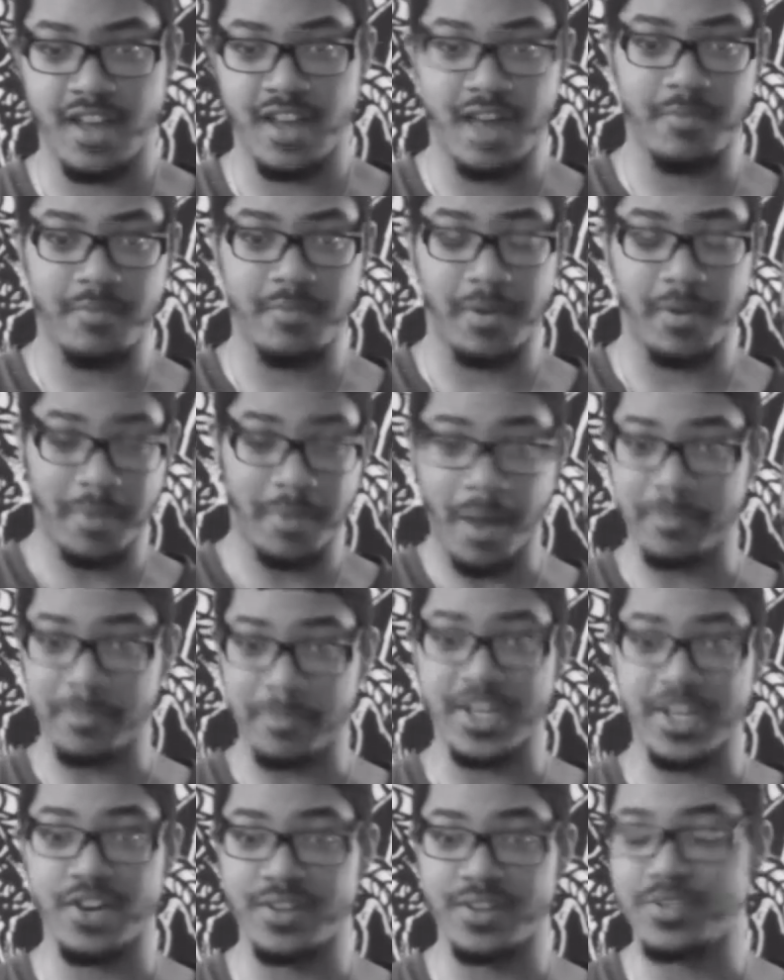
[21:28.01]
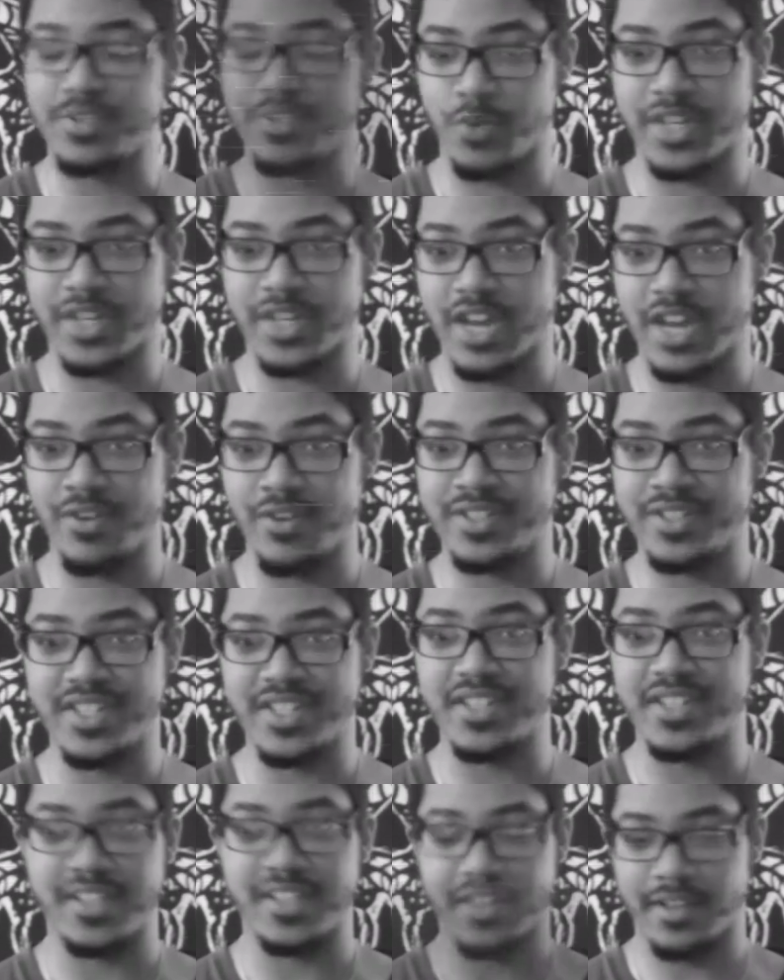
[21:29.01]
we're
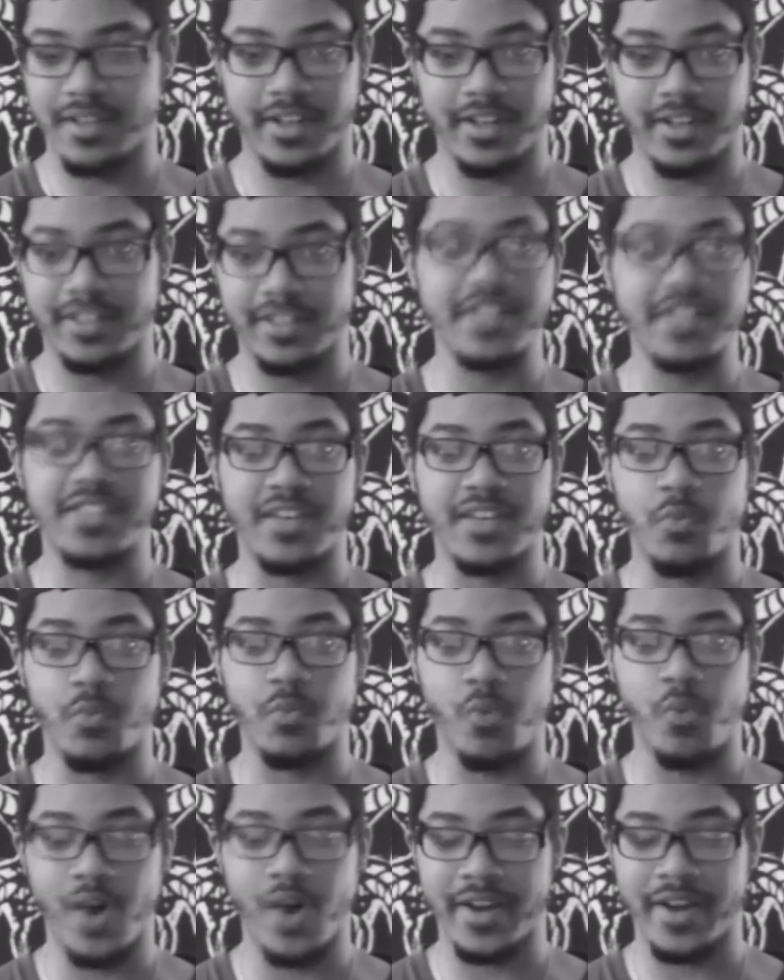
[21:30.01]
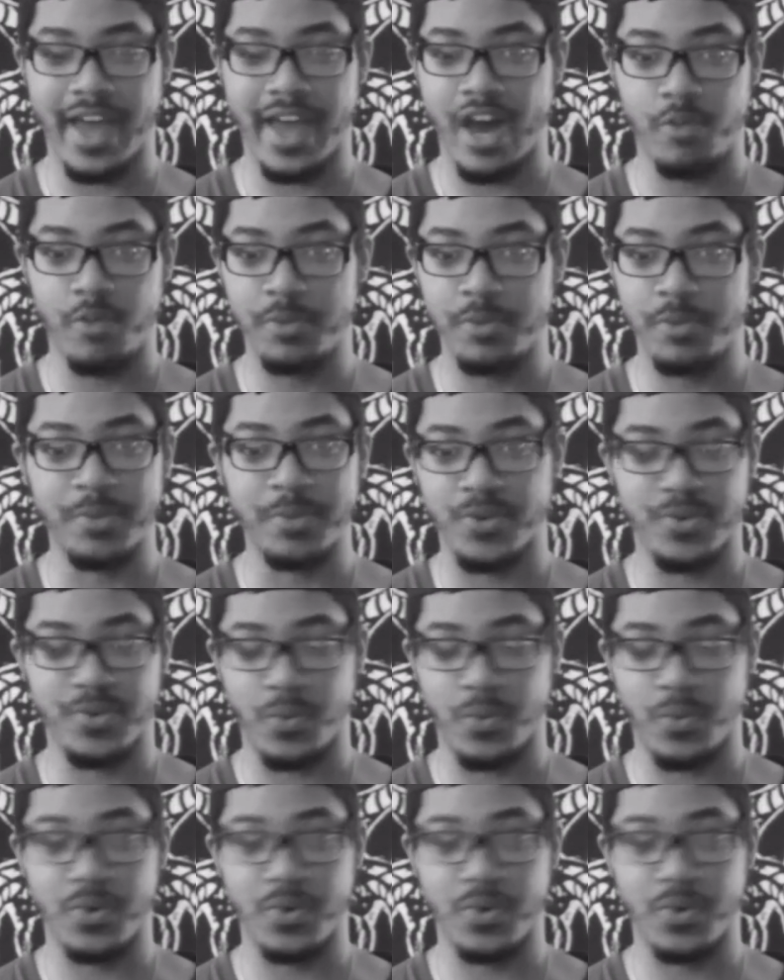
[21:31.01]
guaranteed to get one album